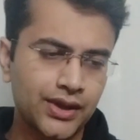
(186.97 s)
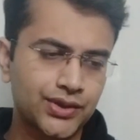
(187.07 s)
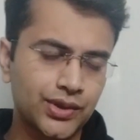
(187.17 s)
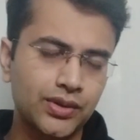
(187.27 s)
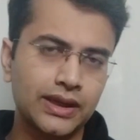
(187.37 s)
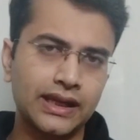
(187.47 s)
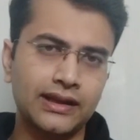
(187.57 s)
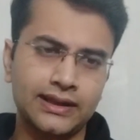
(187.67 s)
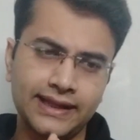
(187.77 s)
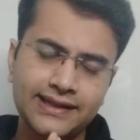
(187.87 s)
So
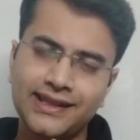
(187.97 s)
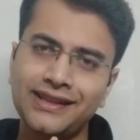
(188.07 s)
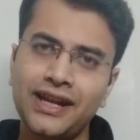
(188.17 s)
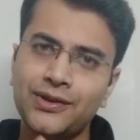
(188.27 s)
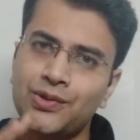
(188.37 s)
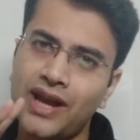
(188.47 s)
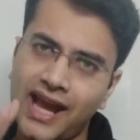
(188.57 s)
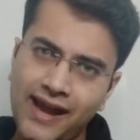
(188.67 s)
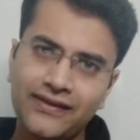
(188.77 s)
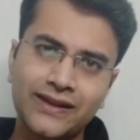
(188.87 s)
let's say that you
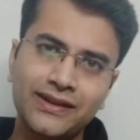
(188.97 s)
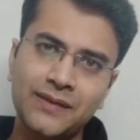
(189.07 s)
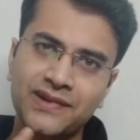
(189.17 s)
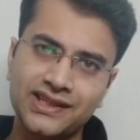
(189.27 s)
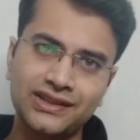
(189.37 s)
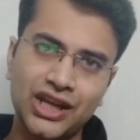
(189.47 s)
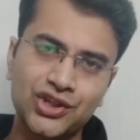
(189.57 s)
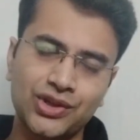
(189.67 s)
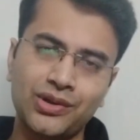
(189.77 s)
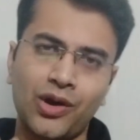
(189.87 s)
have given a
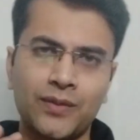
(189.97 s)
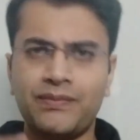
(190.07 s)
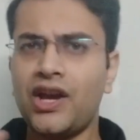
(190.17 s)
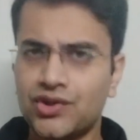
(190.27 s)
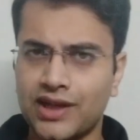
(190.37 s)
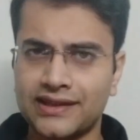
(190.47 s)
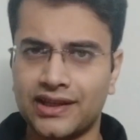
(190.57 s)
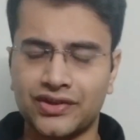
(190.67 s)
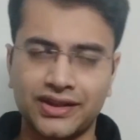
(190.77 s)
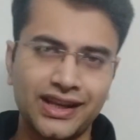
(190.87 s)
presentation on
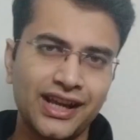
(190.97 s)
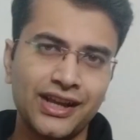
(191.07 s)
pasteurization.